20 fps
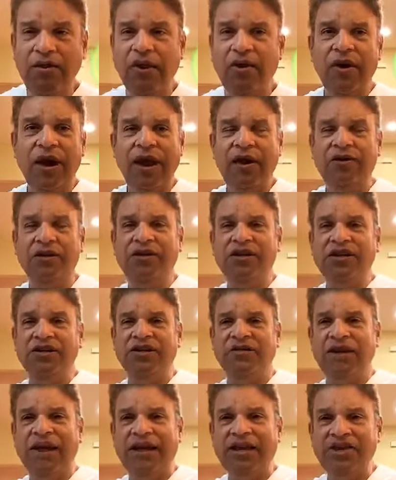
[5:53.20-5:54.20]
They're
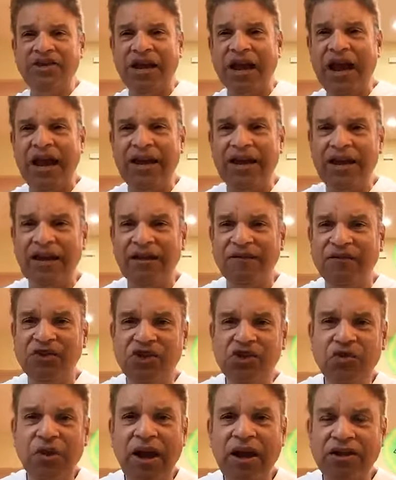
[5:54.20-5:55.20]
energies of anxiety, of
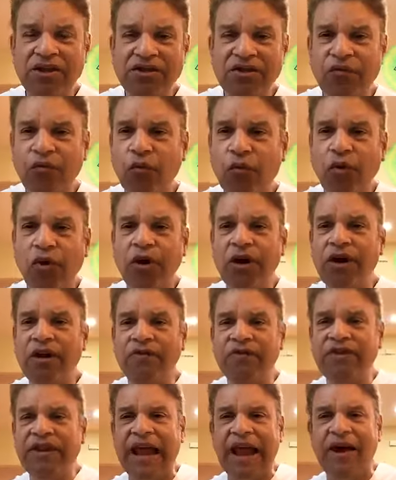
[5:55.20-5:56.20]
stress, of
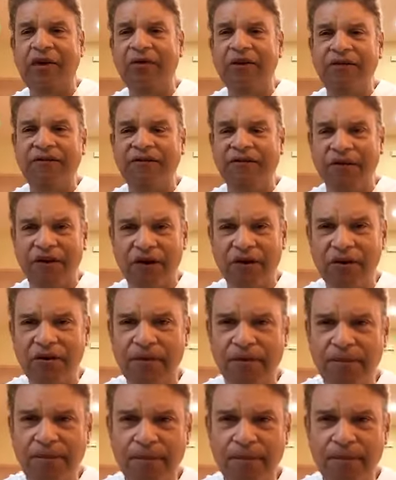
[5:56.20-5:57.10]
worry, of doubt, of fear.